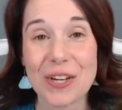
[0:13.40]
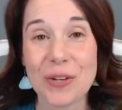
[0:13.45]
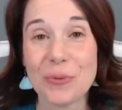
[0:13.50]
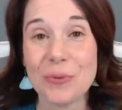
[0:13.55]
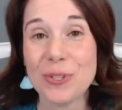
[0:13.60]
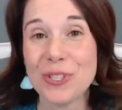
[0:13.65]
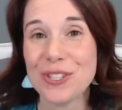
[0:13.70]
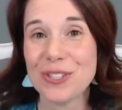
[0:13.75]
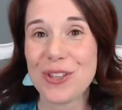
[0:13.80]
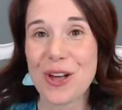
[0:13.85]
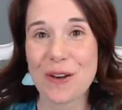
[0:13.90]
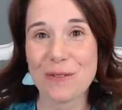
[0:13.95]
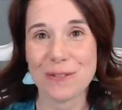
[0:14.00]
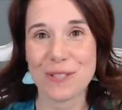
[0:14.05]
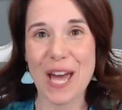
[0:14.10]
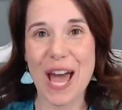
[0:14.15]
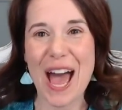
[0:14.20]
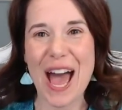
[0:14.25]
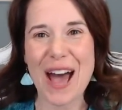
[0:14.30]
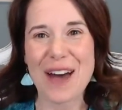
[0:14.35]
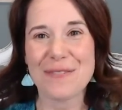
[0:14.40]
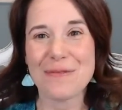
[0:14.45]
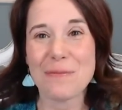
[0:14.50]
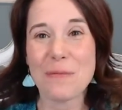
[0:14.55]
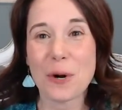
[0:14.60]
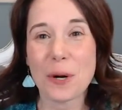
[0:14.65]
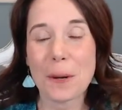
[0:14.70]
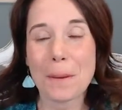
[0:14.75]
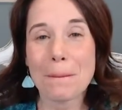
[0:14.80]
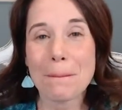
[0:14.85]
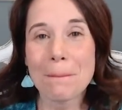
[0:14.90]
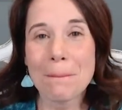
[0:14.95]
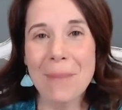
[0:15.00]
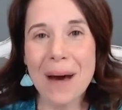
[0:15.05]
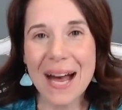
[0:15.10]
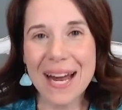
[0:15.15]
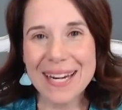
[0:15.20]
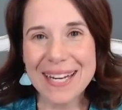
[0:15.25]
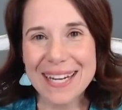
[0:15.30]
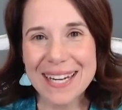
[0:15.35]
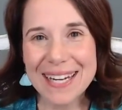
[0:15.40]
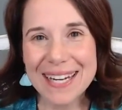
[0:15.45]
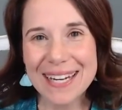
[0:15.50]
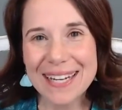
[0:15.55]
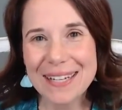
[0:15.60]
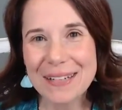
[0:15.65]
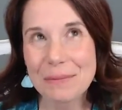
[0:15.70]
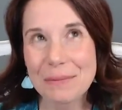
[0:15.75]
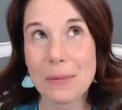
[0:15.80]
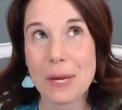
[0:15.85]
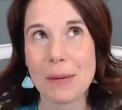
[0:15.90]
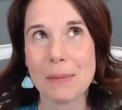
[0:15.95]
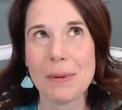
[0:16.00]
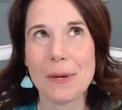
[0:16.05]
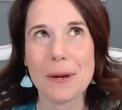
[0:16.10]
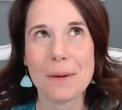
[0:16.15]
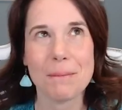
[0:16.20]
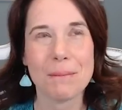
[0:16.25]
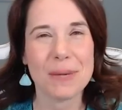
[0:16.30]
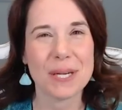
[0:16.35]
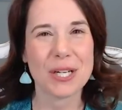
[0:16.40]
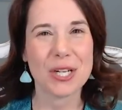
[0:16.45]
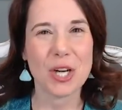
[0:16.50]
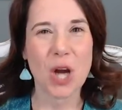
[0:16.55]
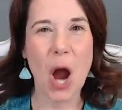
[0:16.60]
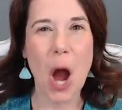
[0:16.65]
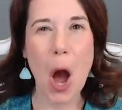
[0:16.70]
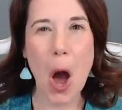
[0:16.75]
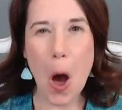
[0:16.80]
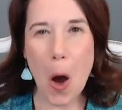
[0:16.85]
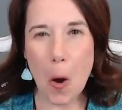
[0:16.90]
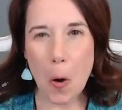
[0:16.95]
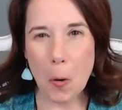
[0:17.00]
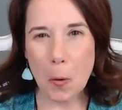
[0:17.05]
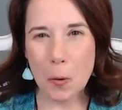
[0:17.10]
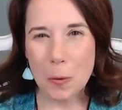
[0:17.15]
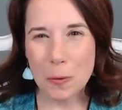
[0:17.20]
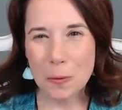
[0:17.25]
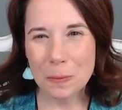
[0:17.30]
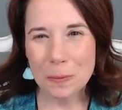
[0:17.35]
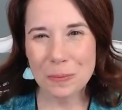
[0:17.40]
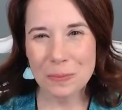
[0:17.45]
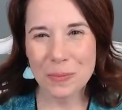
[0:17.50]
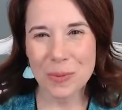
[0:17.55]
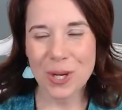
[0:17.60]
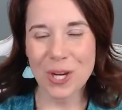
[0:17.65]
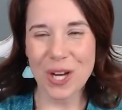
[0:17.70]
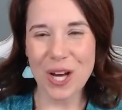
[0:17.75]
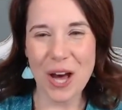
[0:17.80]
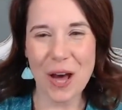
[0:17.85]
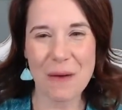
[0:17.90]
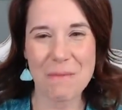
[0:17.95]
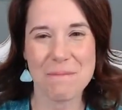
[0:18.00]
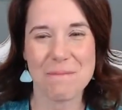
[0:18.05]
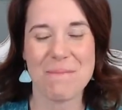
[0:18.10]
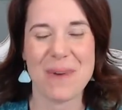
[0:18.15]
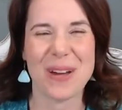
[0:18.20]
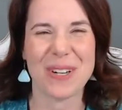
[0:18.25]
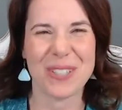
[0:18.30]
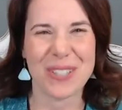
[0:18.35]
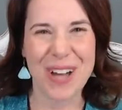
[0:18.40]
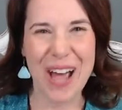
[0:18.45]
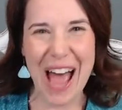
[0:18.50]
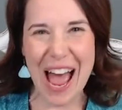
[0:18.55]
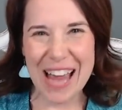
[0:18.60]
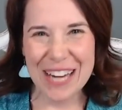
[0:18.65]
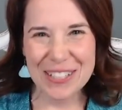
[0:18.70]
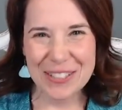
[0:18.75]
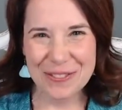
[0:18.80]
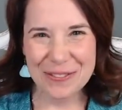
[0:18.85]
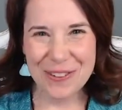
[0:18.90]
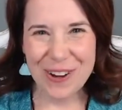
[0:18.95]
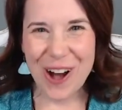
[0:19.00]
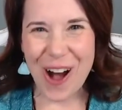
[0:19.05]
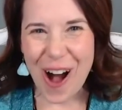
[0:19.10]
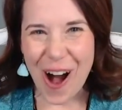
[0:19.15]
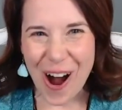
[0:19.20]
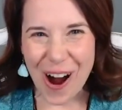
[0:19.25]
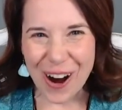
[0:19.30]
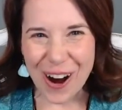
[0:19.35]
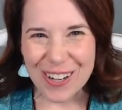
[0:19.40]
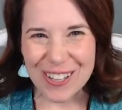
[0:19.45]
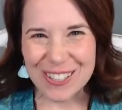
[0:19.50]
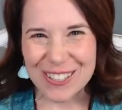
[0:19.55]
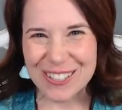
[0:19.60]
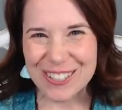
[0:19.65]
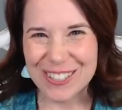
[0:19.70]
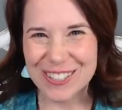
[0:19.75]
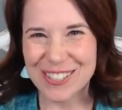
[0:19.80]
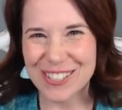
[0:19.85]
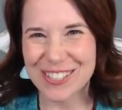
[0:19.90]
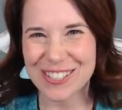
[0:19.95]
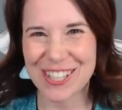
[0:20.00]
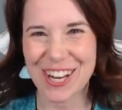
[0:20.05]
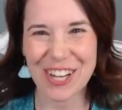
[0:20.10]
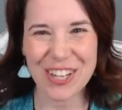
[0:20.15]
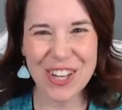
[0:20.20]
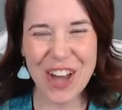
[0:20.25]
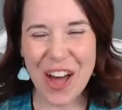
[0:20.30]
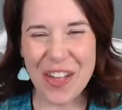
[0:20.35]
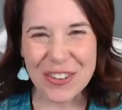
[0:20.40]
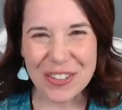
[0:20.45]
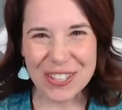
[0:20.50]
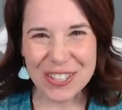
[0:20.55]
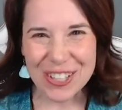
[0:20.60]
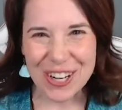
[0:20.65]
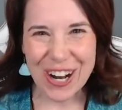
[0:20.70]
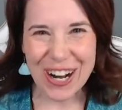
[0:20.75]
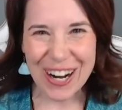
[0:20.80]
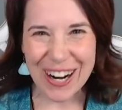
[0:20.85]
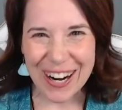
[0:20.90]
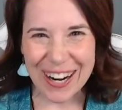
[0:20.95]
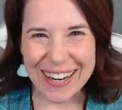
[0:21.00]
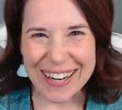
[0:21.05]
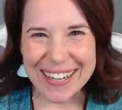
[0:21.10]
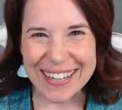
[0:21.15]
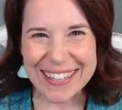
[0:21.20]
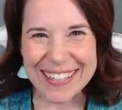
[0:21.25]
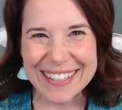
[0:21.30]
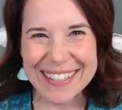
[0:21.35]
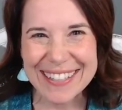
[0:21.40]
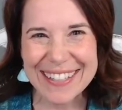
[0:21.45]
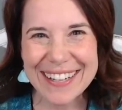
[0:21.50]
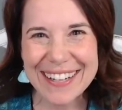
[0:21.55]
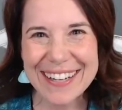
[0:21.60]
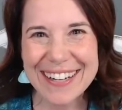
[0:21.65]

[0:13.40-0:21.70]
Would you love to have more money, maybe a bigger home, a better kind of car, or just another car,